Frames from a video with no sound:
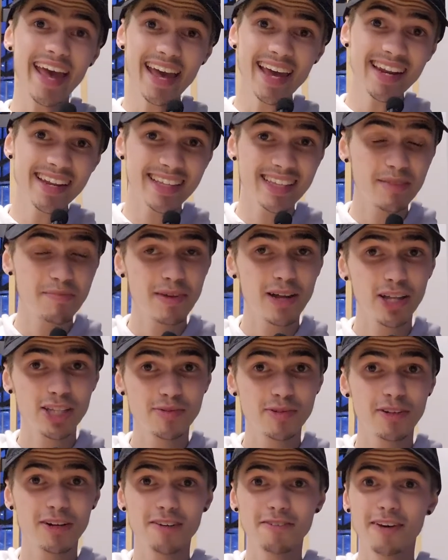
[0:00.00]
and hit the
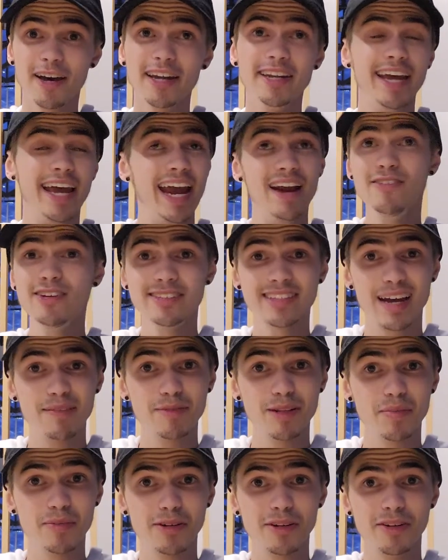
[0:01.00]
bell to be notified every
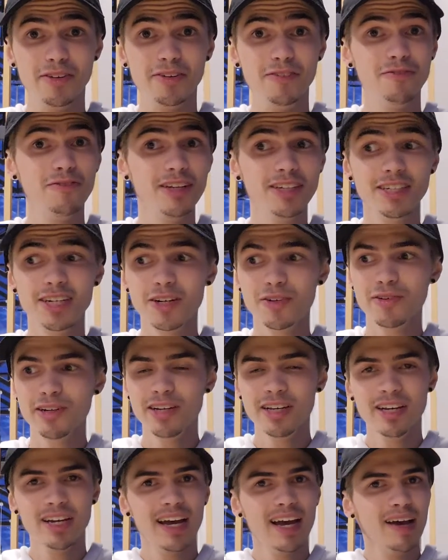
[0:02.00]
time I upload a new
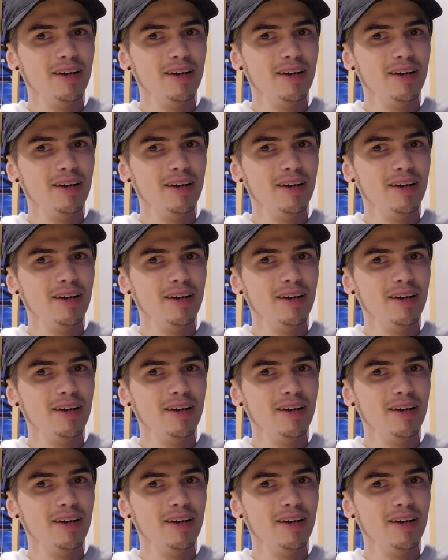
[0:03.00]
video.